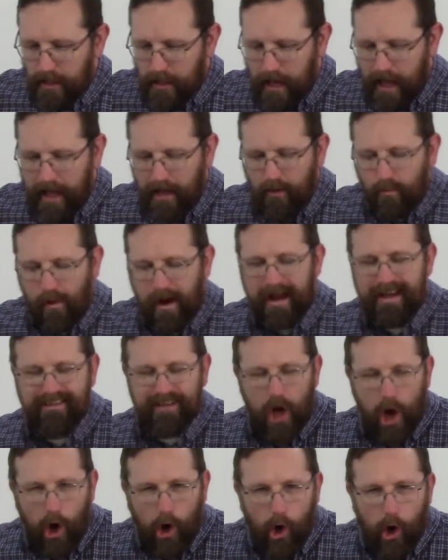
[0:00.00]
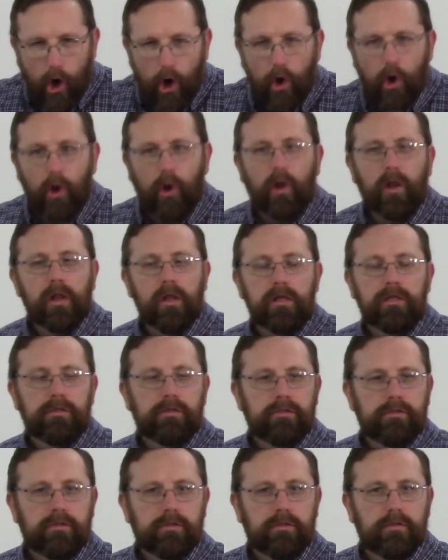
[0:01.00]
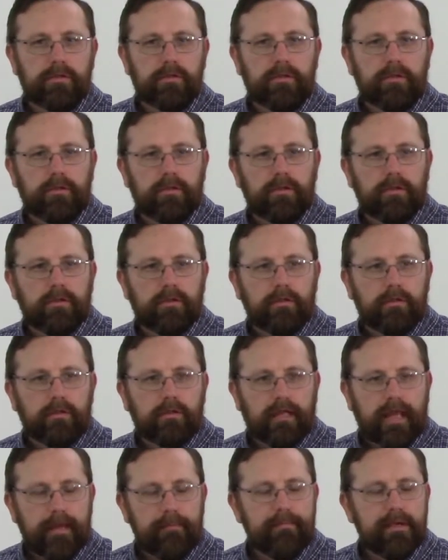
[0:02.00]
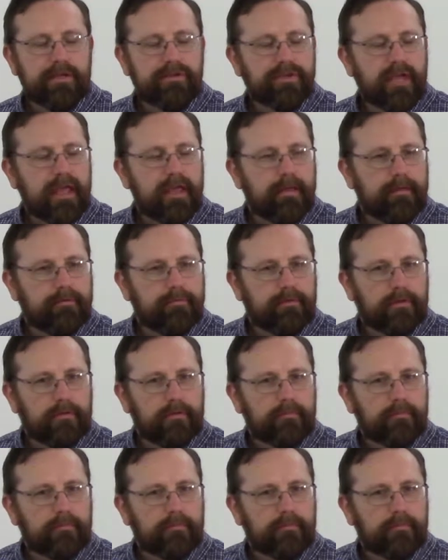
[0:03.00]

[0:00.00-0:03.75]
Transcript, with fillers: likewise all can be saved.